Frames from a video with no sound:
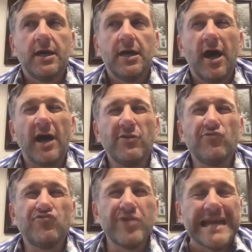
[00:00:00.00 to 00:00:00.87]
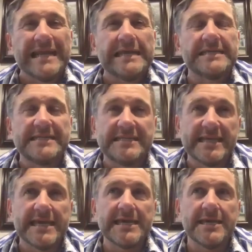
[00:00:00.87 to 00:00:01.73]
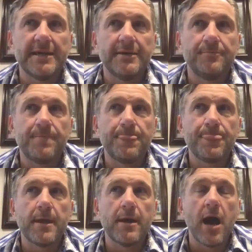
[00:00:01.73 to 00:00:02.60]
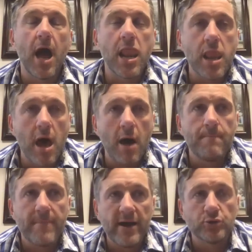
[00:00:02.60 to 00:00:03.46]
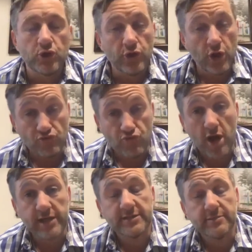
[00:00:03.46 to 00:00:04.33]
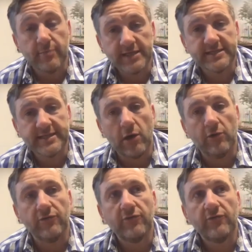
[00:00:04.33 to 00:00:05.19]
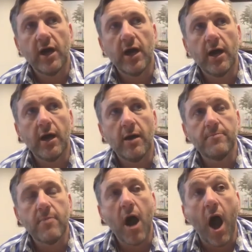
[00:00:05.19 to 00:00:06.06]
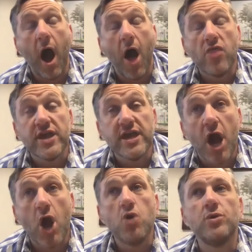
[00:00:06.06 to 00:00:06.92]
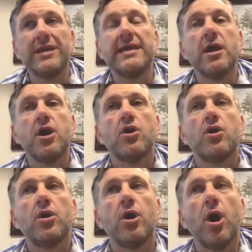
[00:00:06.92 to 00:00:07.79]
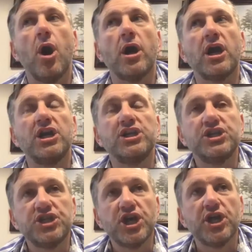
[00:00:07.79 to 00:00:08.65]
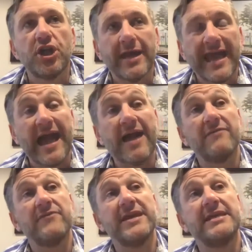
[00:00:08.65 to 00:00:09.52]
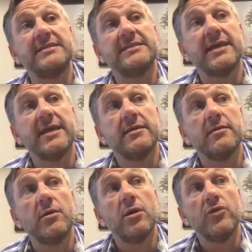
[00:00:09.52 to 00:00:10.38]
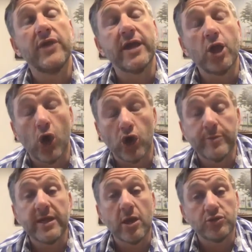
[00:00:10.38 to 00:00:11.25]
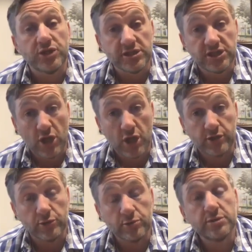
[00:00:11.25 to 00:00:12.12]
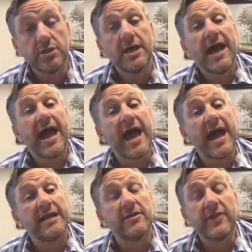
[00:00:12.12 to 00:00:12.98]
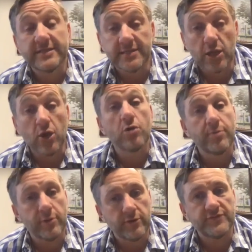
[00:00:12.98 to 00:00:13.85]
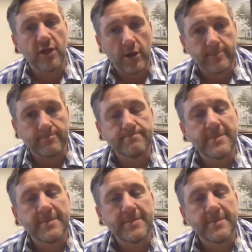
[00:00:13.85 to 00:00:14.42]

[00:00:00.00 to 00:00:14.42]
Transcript: I don't really see alarm bells on the horizon myself. The only concern I have is that the economy goes in cycles, and that's a long period of time.